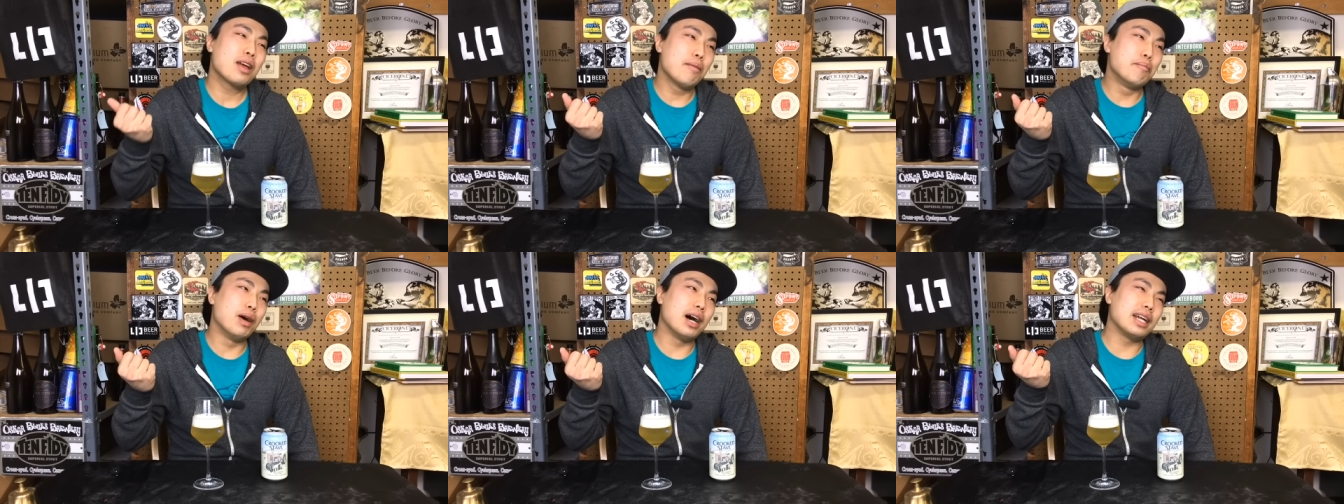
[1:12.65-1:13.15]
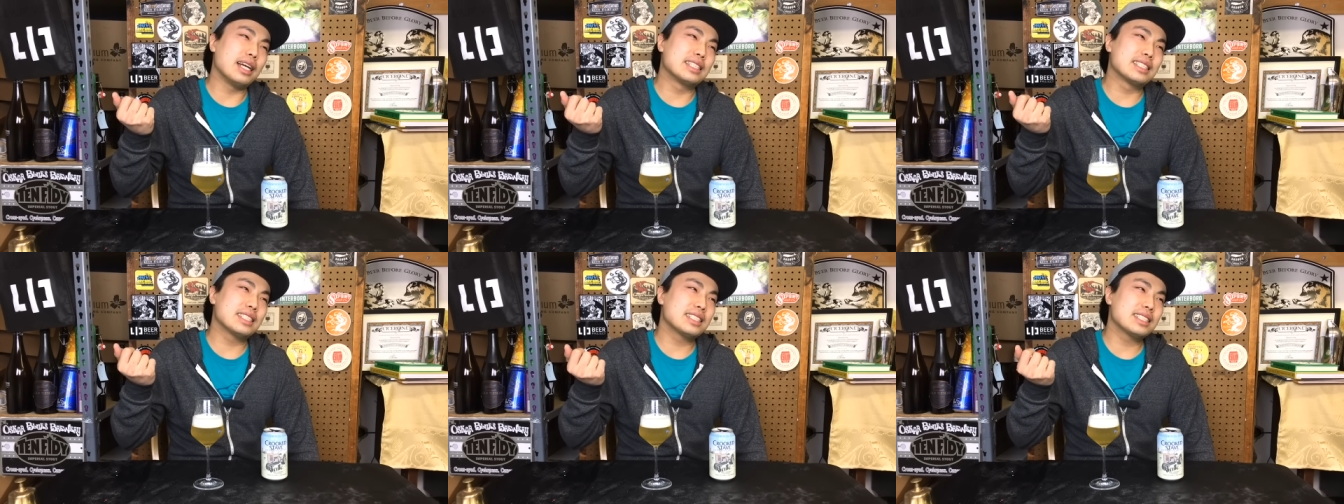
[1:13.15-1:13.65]
but
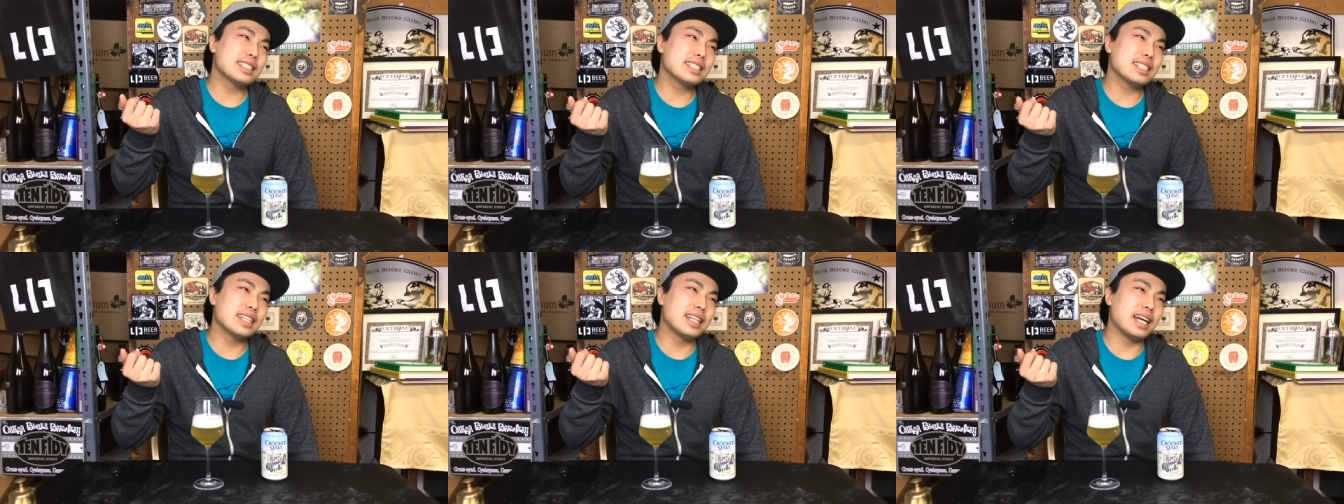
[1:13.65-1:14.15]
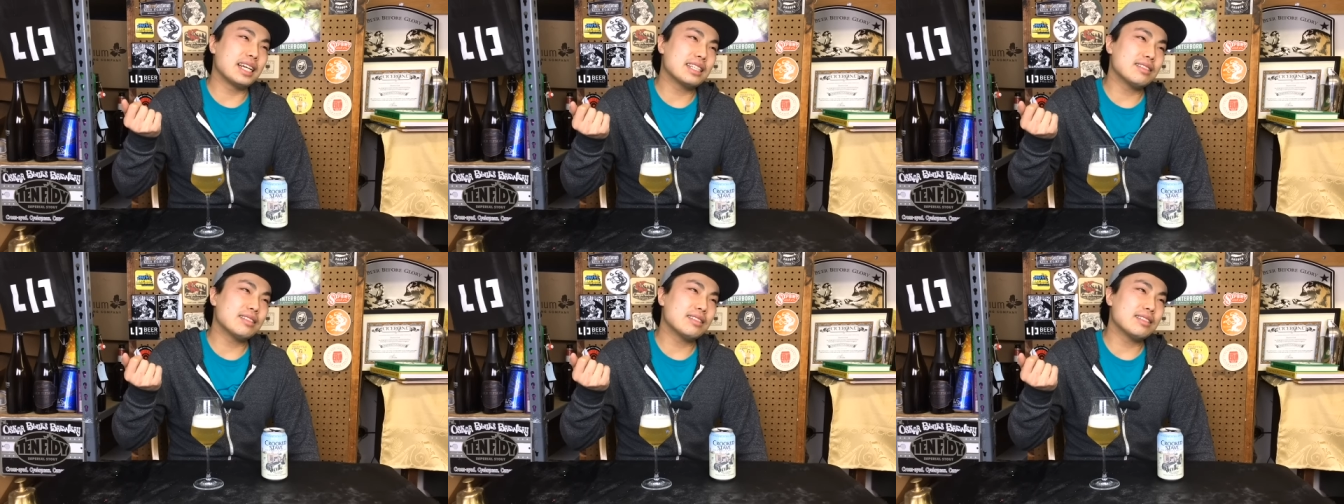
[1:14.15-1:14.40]
it's like,